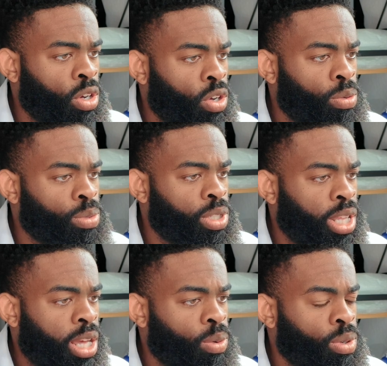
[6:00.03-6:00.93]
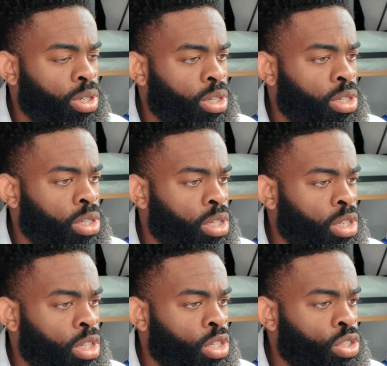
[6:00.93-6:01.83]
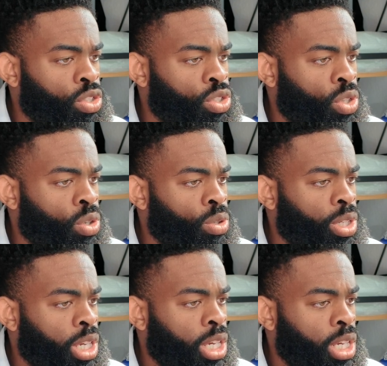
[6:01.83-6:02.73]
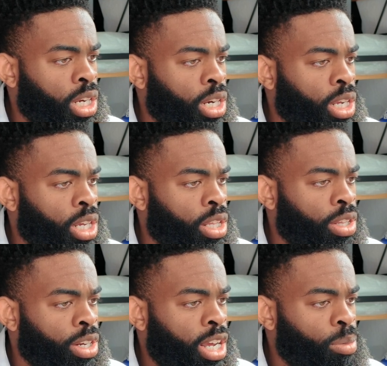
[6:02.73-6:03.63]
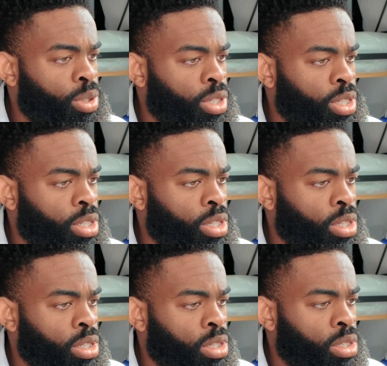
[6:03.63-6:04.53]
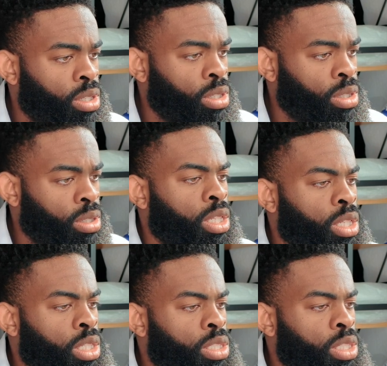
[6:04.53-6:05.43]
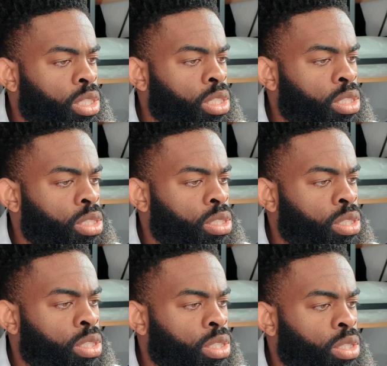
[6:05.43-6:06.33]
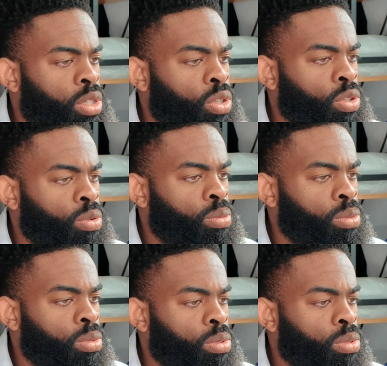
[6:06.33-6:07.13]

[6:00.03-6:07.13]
homes that were sold in the neighborhood. This is the home.